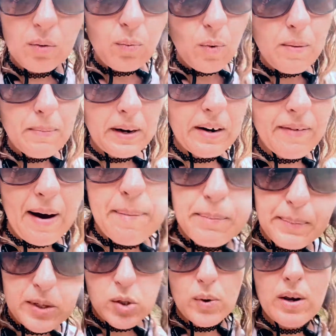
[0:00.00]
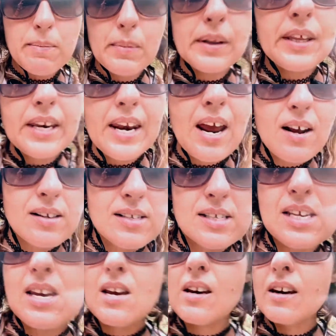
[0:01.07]
what might have happened between, but the next
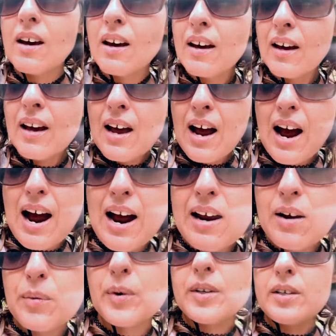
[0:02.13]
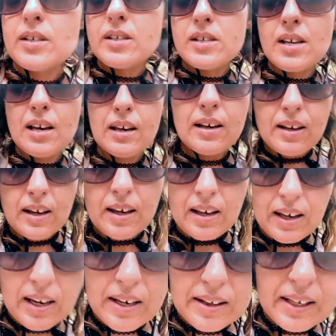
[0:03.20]
scene, I was
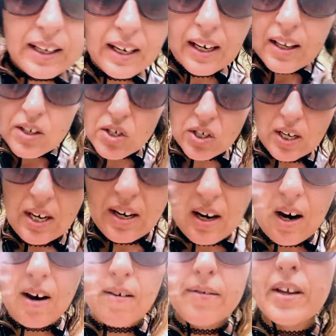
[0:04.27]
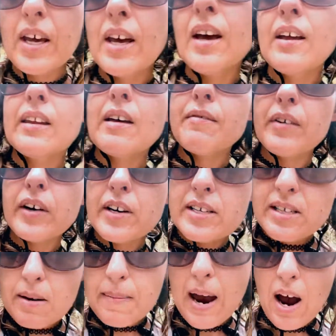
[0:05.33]
in the kitchen of that very
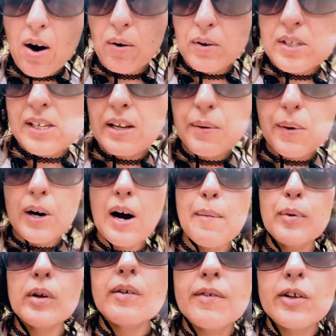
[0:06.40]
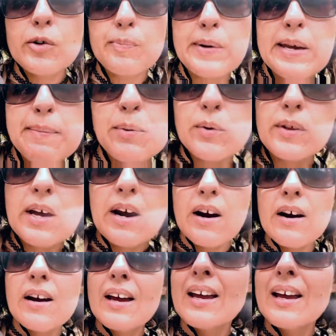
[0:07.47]
same house, and there were a couple of other people there,